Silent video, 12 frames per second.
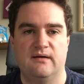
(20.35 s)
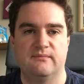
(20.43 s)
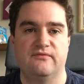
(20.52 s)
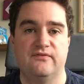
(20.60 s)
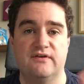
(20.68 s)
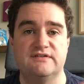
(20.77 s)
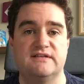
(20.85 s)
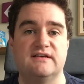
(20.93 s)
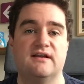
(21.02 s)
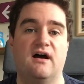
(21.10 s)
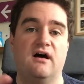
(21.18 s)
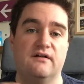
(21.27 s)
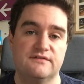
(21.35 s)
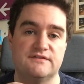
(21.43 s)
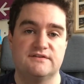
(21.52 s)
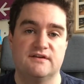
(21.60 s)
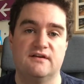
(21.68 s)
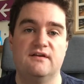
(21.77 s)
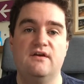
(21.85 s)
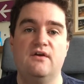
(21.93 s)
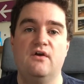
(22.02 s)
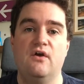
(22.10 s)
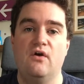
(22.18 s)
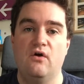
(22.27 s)
I'm firstly going to answer
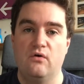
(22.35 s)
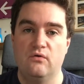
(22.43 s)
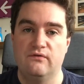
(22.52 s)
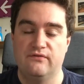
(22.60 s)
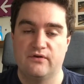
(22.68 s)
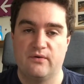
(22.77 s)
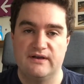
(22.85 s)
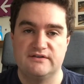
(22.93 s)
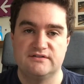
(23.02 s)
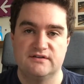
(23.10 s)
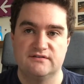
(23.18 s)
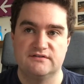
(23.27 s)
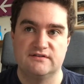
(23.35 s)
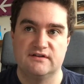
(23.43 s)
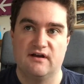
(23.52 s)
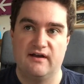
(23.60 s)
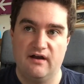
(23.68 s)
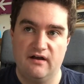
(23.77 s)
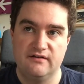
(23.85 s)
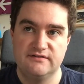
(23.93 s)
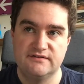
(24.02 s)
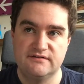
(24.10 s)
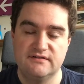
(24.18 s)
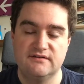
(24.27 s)
all of the questions that I
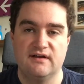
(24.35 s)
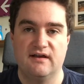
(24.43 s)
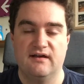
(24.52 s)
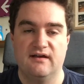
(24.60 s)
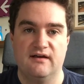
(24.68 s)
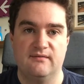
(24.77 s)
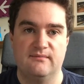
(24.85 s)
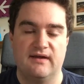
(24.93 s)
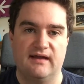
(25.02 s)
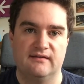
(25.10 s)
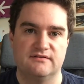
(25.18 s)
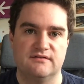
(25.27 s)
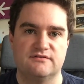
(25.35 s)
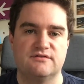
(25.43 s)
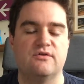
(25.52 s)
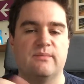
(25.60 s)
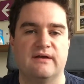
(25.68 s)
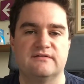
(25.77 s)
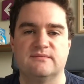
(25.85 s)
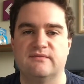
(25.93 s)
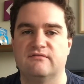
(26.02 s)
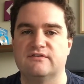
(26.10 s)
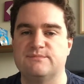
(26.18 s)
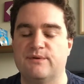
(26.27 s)
asked and talk about some of
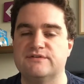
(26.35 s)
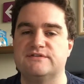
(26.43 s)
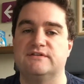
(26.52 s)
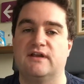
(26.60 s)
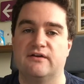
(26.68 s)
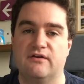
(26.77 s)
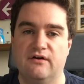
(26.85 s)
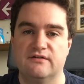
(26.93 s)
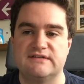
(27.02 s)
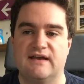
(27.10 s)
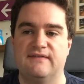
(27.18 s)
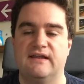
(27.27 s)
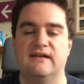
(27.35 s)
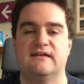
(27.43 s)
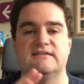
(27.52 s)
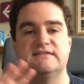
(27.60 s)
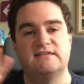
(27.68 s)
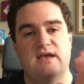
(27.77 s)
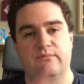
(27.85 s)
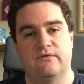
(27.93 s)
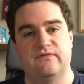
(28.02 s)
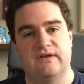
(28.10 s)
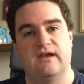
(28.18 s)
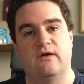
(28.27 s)
the responses I got, and then in a
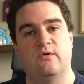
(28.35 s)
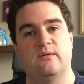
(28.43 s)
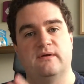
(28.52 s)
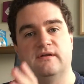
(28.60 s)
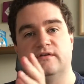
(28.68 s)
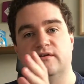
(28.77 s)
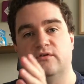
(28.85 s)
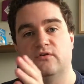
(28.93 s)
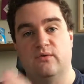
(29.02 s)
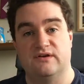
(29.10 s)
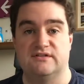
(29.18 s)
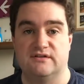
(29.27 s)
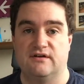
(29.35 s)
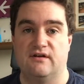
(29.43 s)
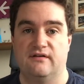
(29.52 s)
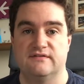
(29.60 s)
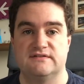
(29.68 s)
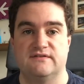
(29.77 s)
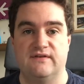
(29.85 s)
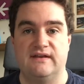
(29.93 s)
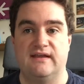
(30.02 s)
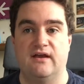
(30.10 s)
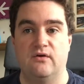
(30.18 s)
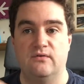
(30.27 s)
separate video I'm going to do question and answer
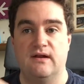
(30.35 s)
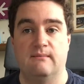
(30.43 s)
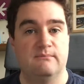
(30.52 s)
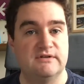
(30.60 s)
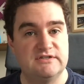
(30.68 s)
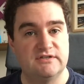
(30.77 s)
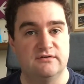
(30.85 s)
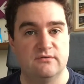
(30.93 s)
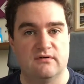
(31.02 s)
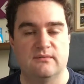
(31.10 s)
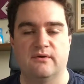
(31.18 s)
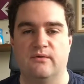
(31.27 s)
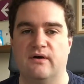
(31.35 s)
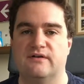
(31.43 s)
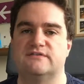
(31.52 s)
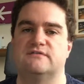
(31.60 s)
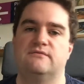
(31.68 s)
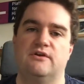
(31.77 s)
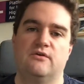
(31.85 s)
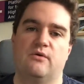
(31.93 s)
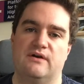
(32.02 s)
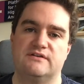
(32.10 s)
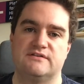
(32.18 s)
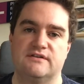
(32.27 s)
video number two, where I'm going to ask some new
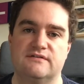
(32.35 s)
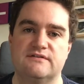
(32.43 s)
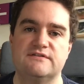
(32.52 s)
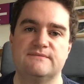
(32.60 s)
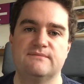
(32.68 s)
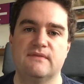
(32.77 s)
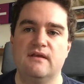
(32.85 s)
questions.